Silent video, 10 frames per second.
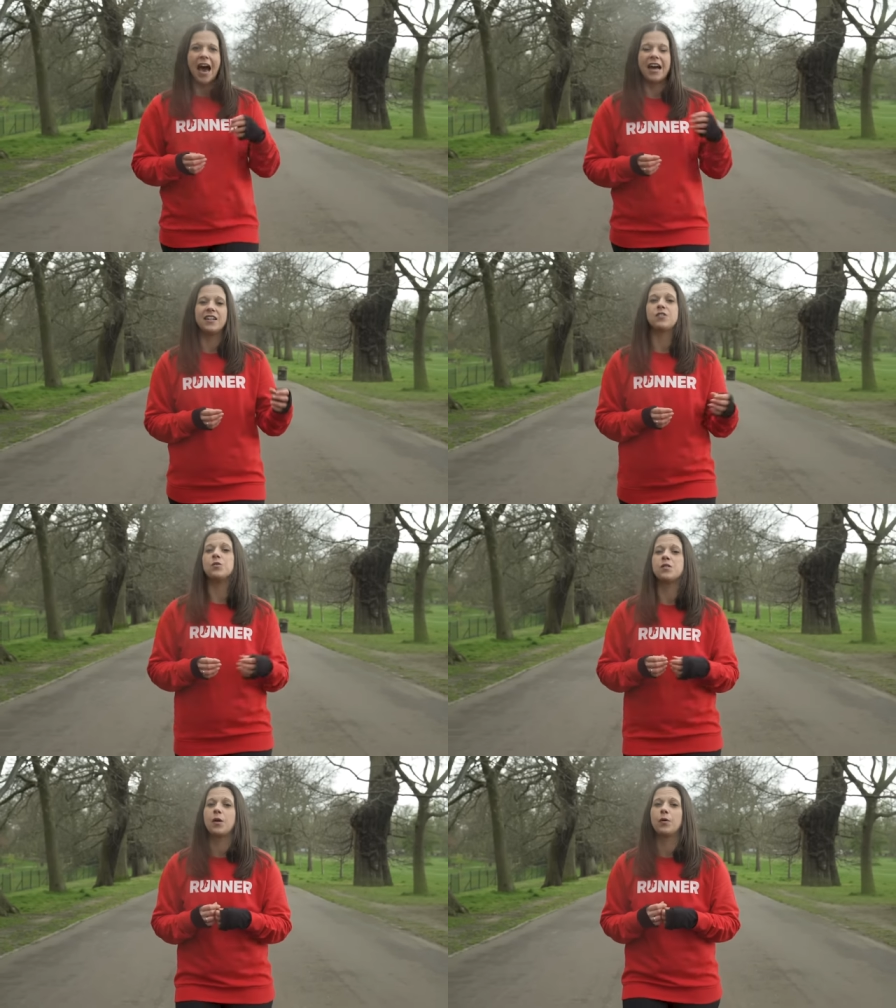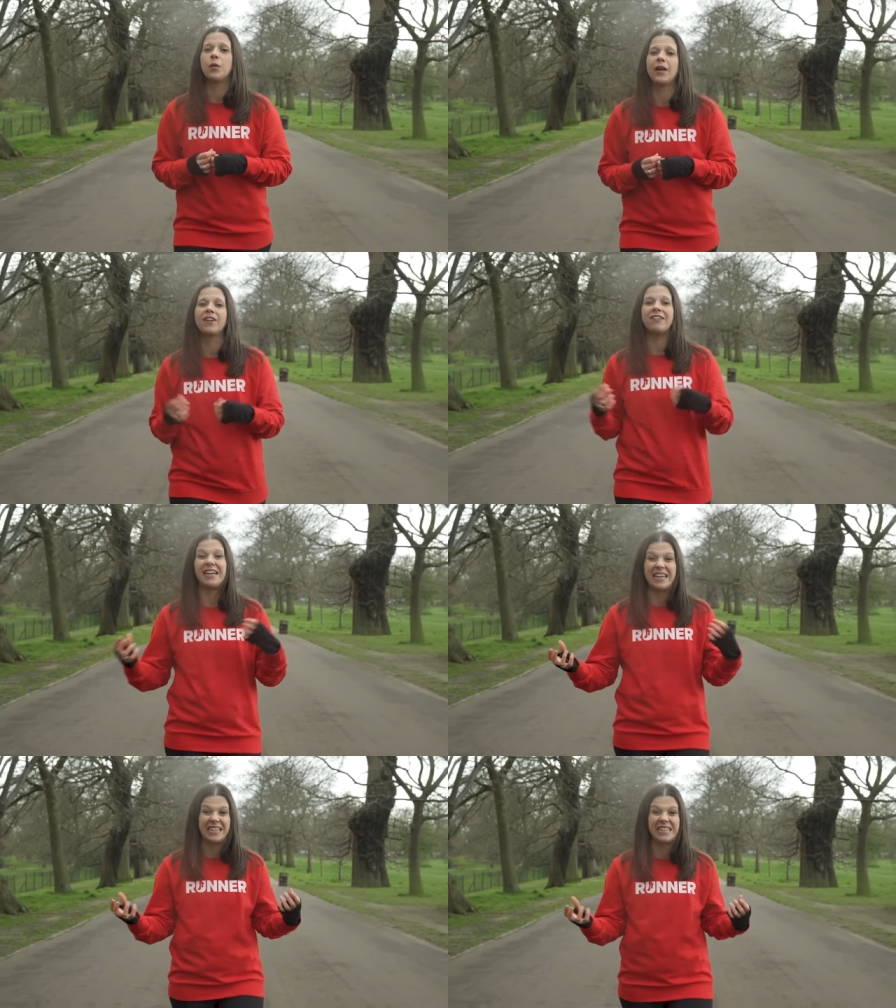And it's also quicker
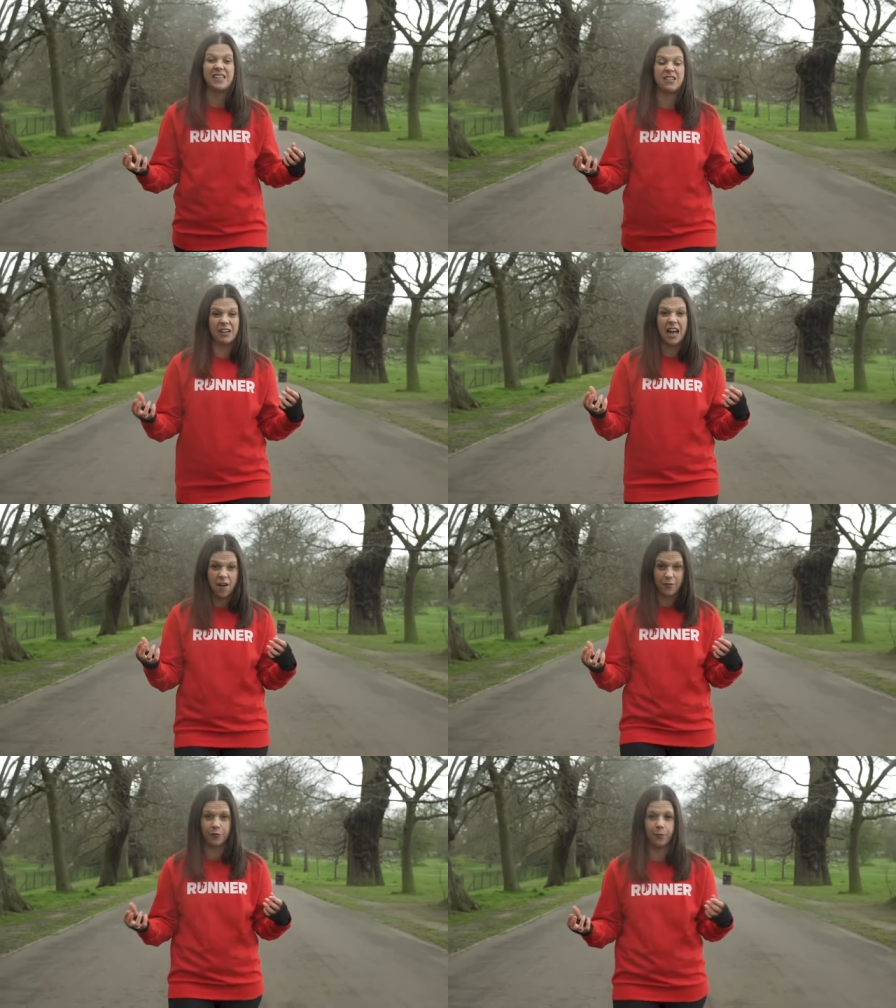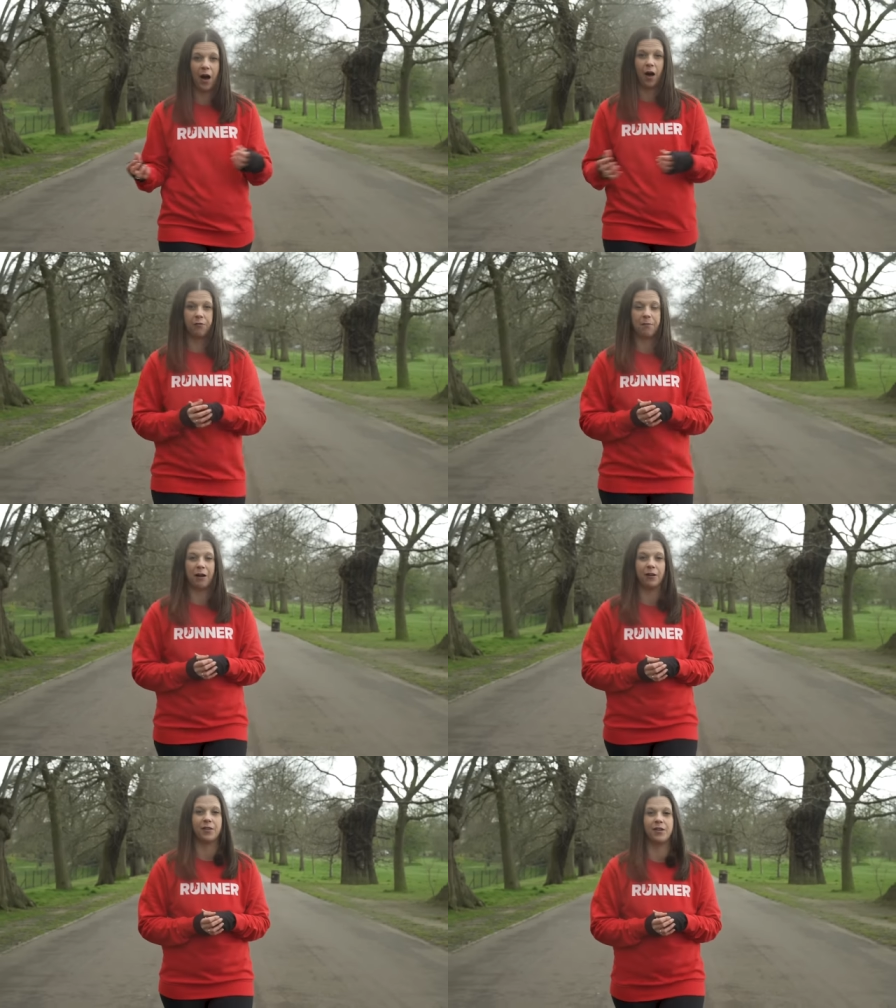and easier to recover from a half
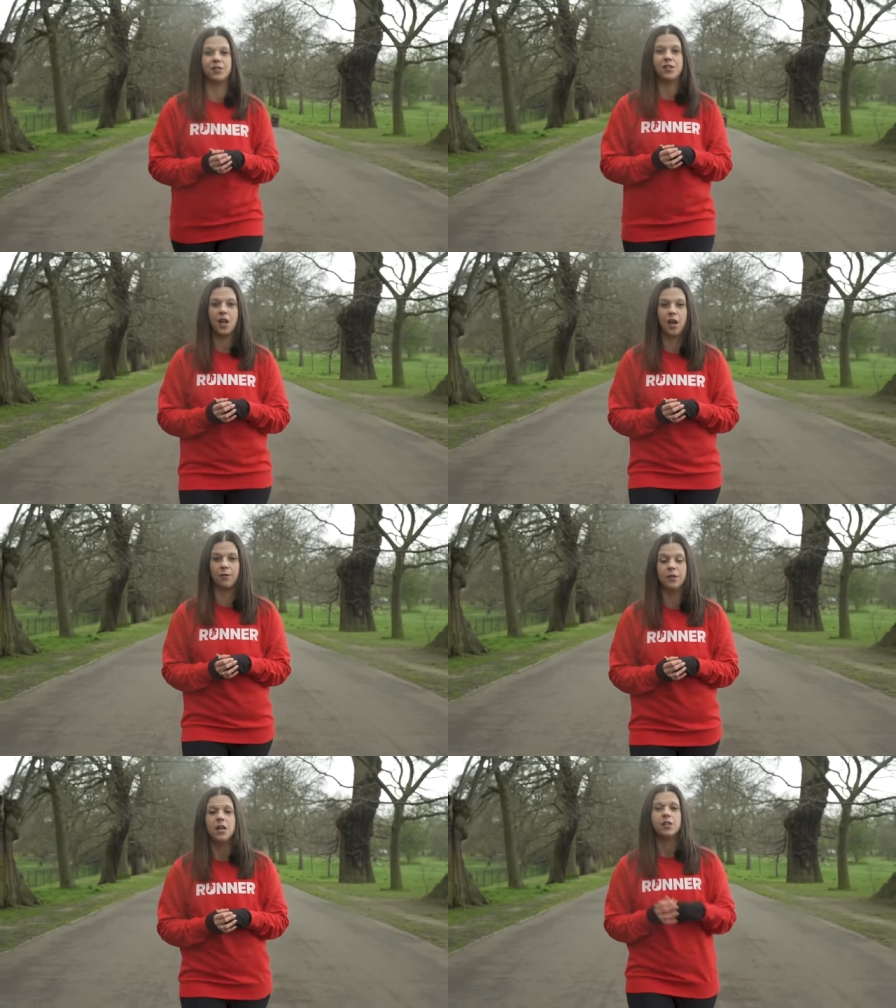marathon too.